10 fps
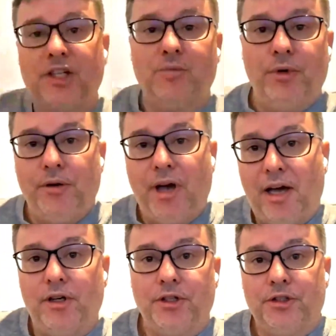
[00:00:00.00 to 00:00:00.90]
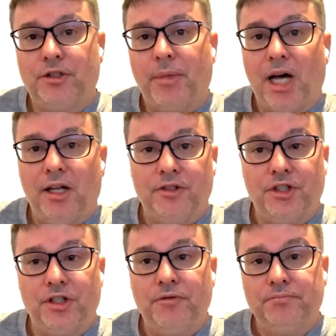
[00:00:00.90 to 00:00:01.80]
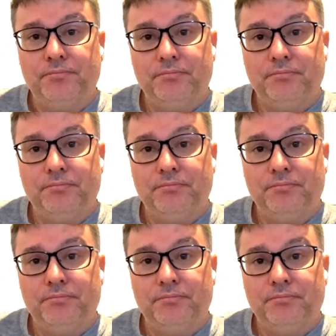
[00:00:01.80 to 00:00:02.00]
to match what you have on your topology.